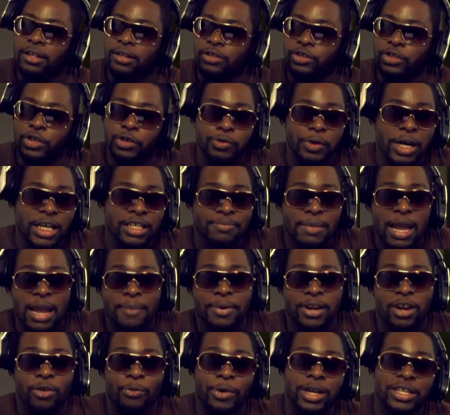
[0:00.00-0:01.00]
US may
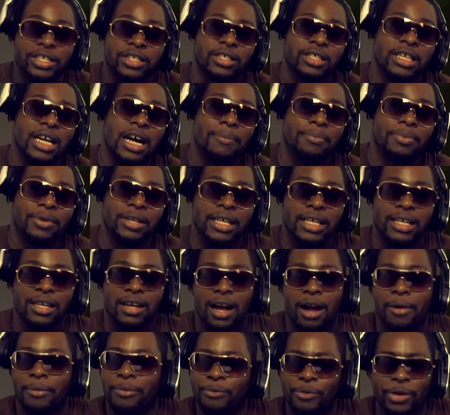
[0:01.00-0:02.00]
be the richest
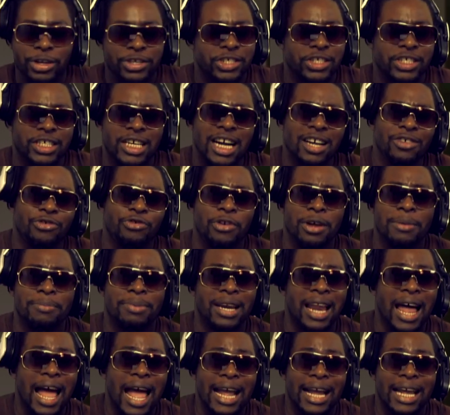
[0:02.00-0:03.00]
country,
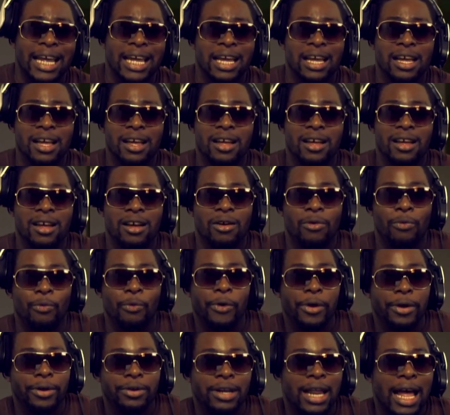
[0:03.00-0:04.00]
but
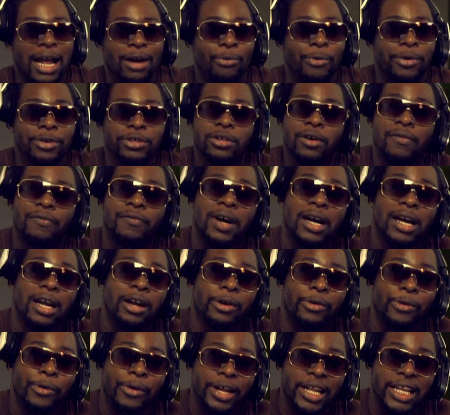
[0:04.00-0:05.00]
we're so
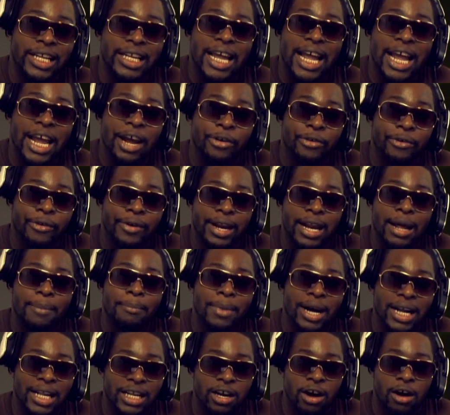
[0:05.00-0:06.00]
fucking greedy, ignorant,
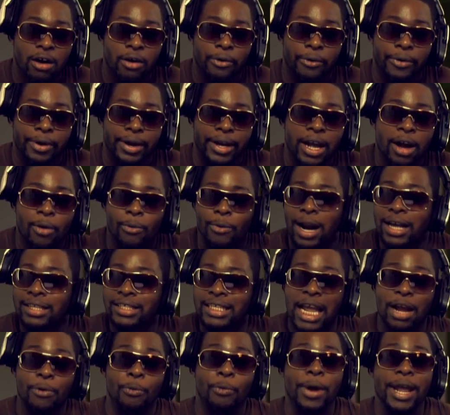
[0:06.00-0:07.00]
and money hungry. When I
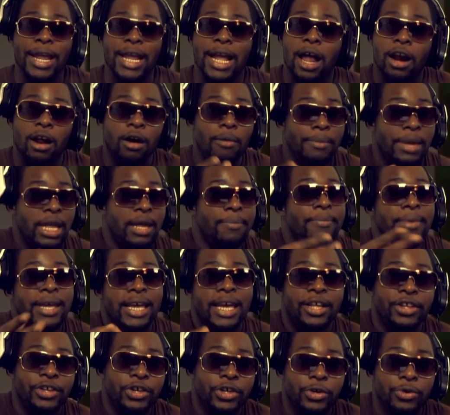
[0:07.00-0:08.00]
say we, I don't mean
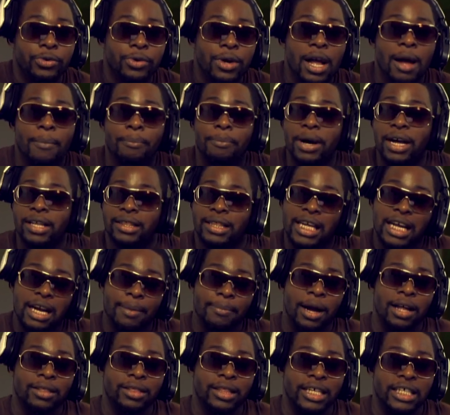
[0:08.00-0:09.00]
me and you, but think
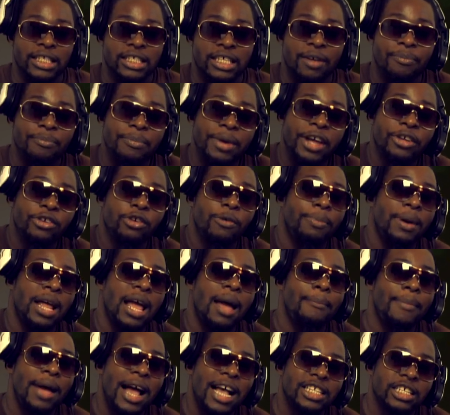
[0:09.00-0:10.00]
about this. If me and you
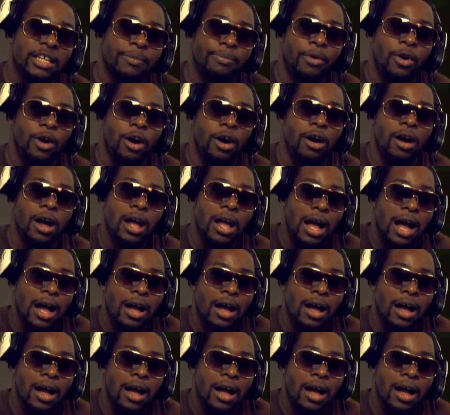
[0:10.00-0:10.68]
playing basketball